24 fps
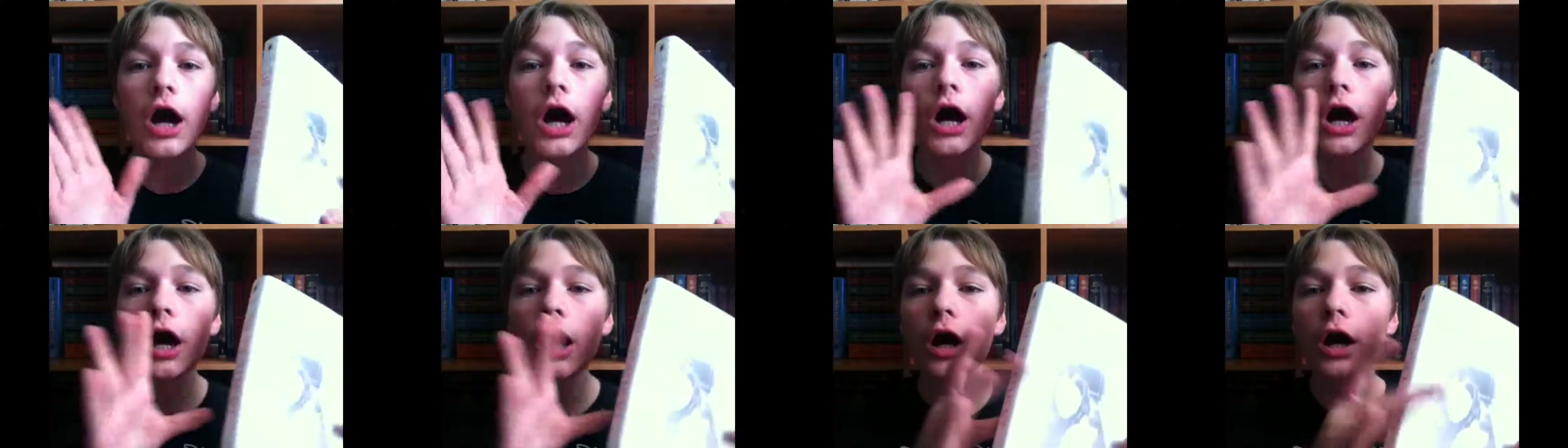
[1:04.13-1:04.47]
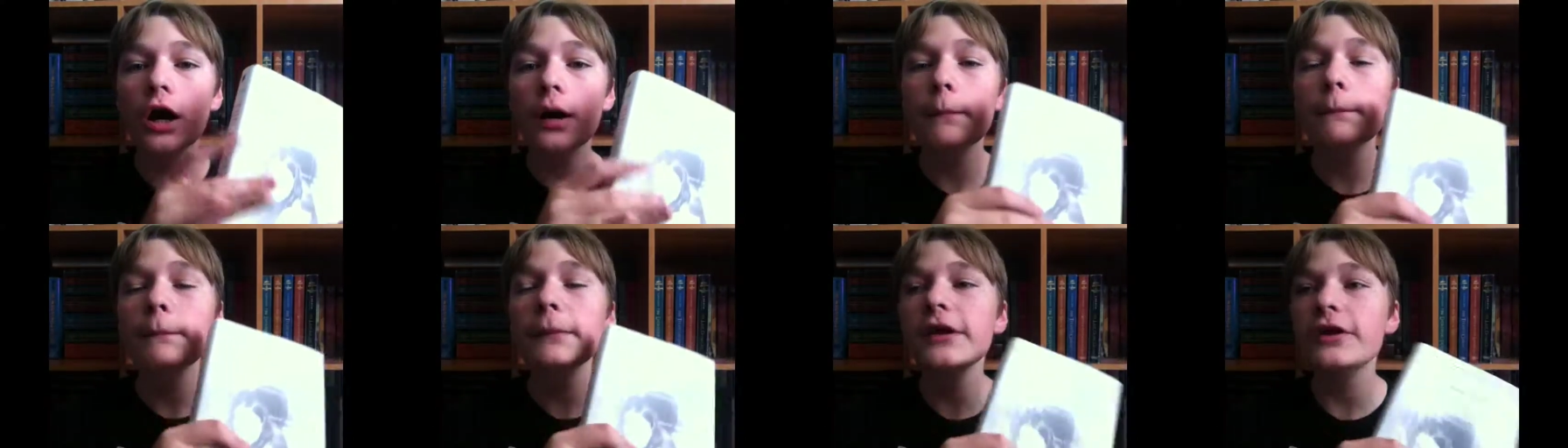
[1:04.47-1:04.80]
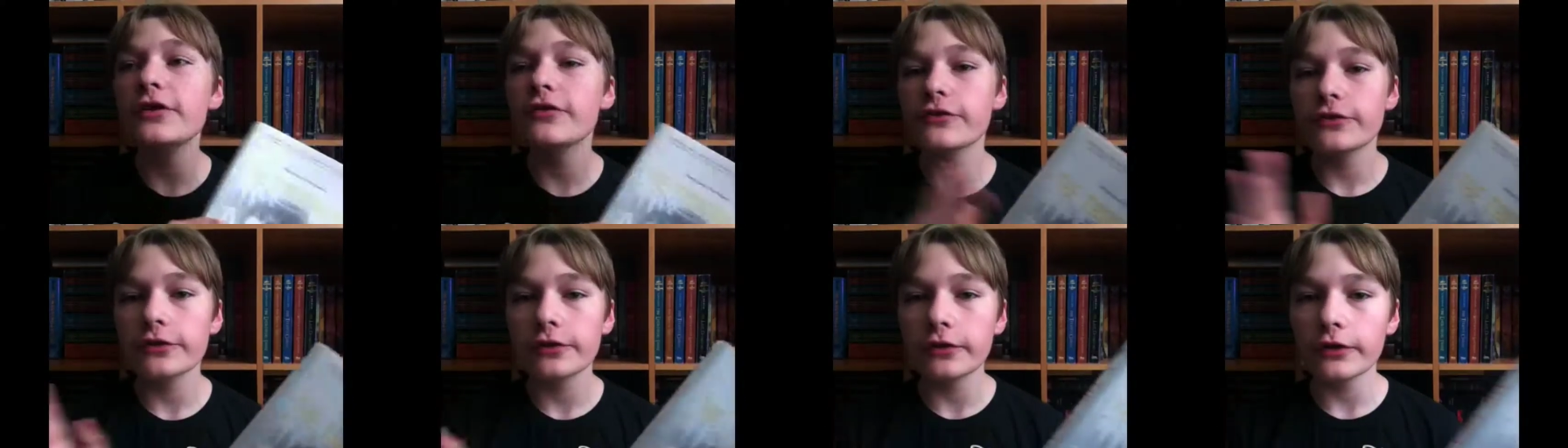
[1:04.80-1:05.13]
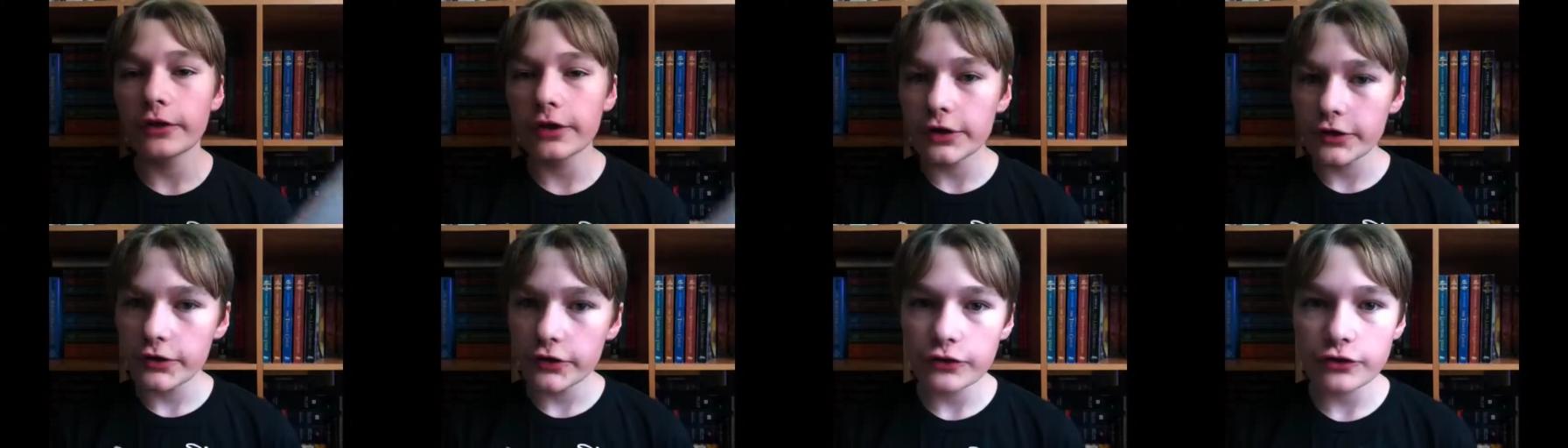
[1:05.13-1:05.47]
amazing,
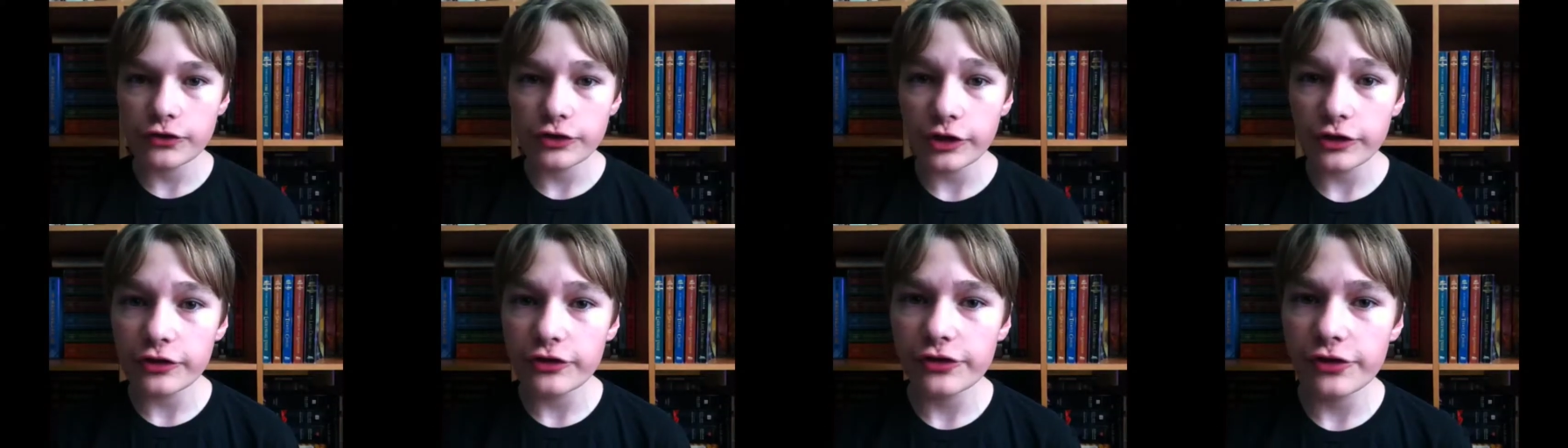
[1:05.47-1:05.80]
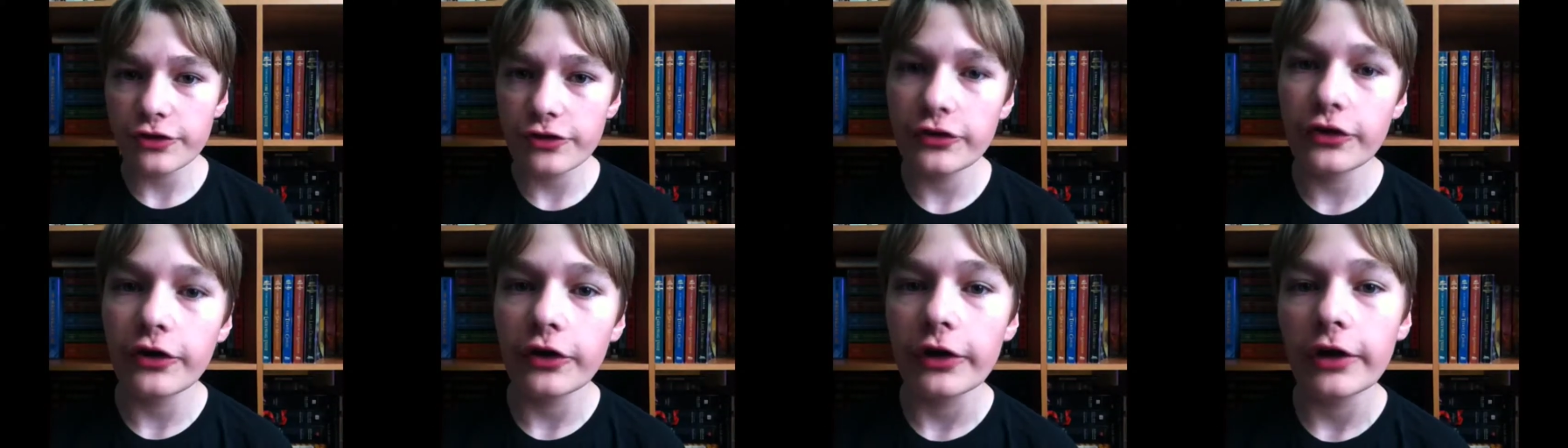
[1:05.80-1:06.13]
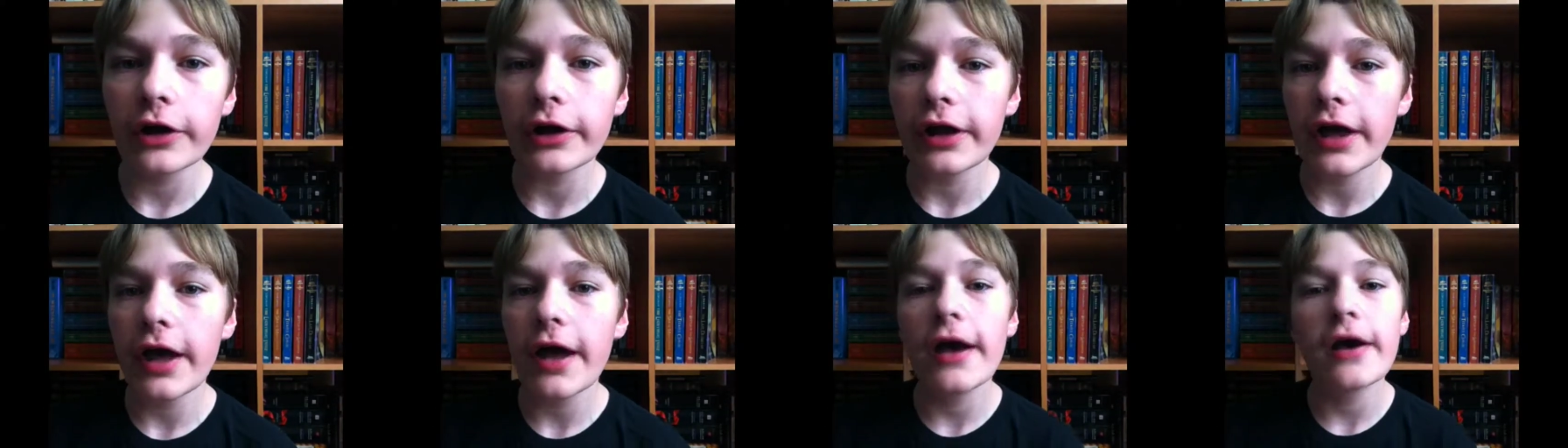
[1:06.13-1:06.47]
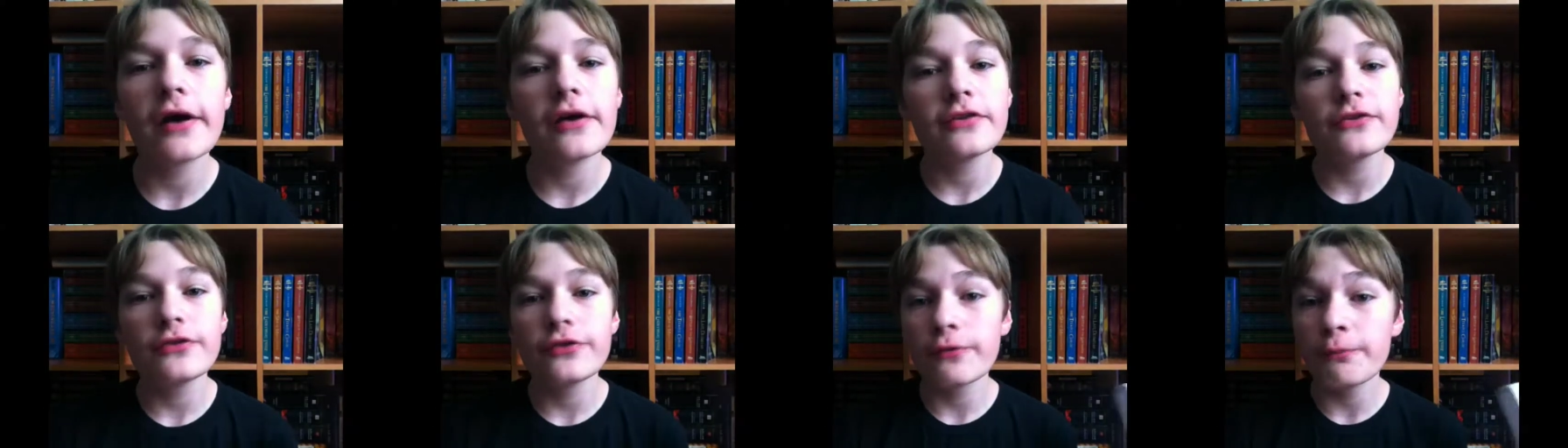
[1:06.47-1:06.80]
like just as good
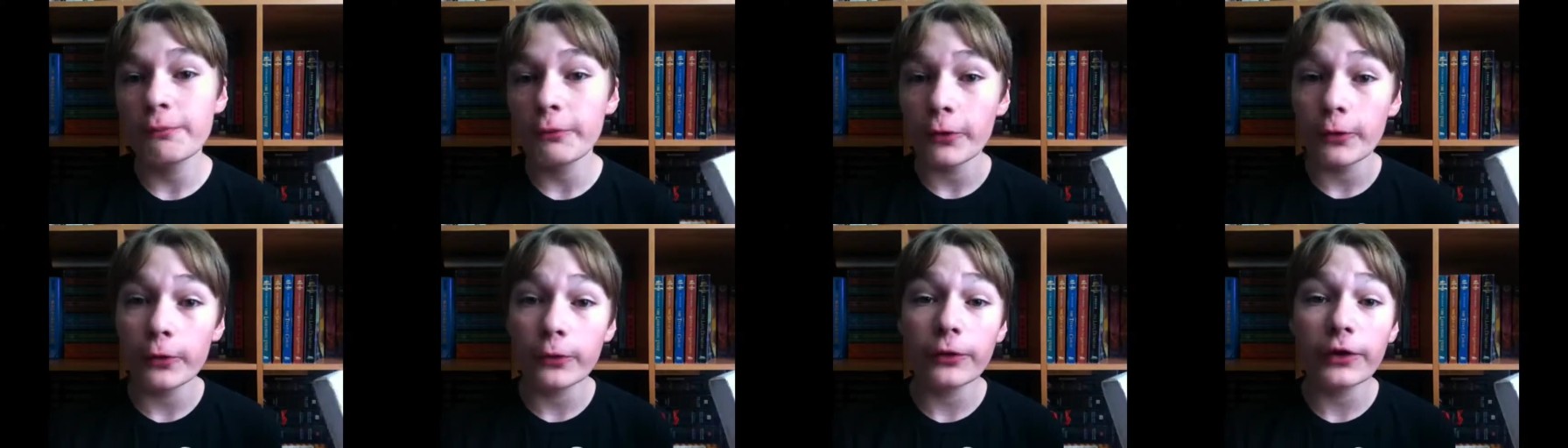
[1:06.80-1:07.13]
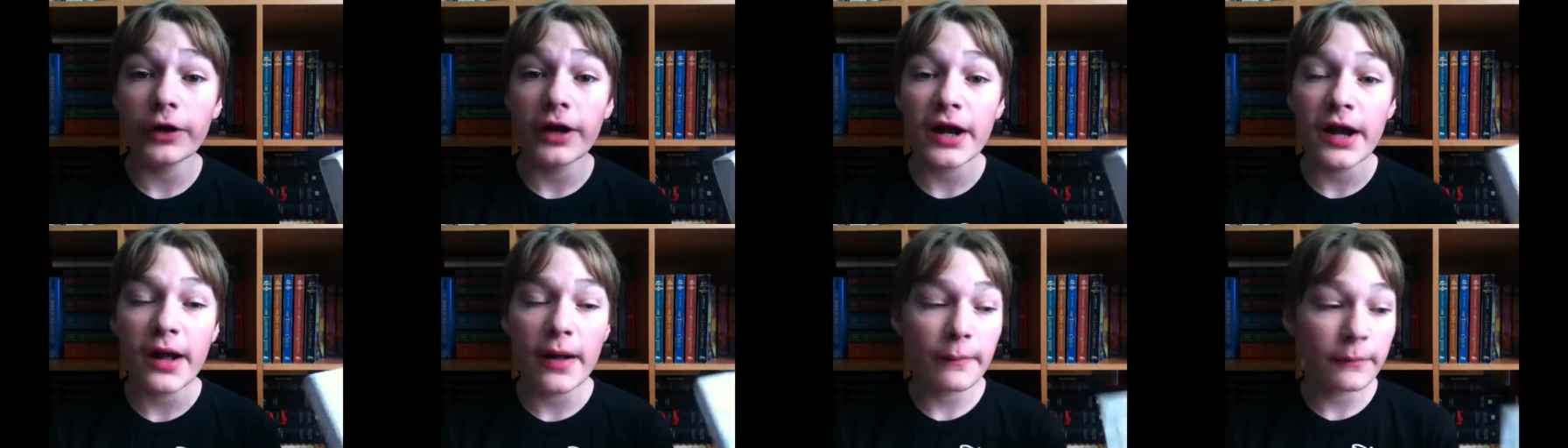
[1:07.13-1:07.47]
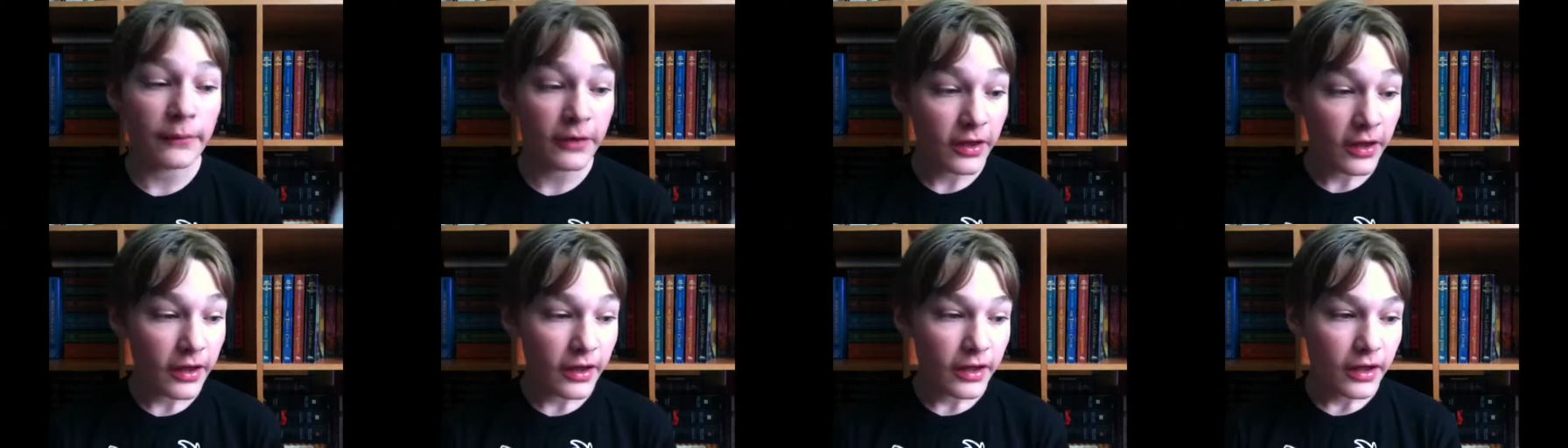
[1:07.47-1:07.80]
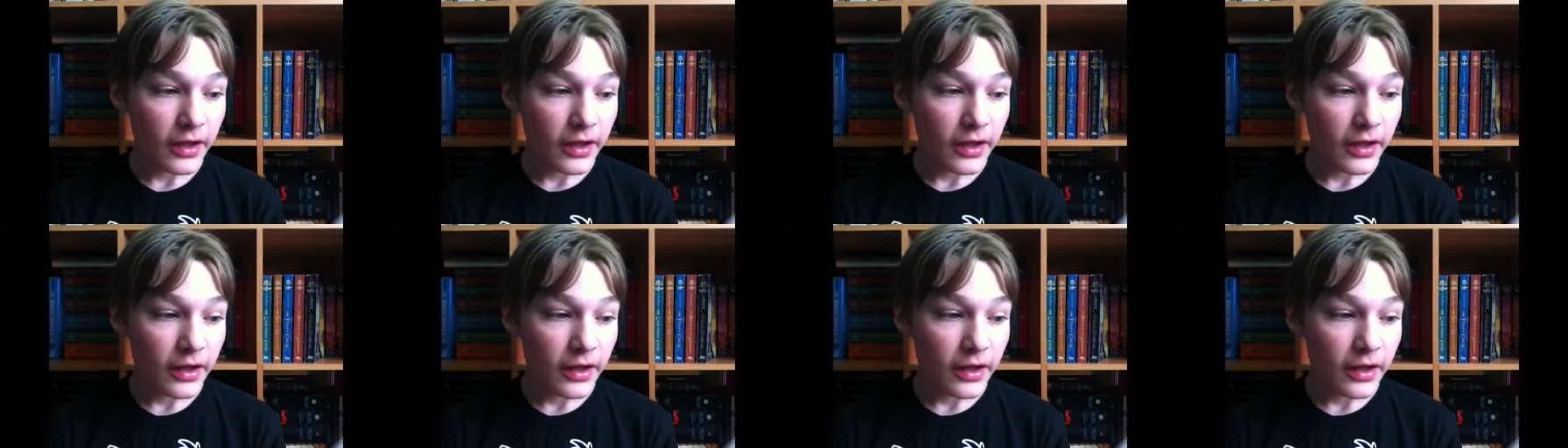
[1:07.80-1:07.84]
as the program.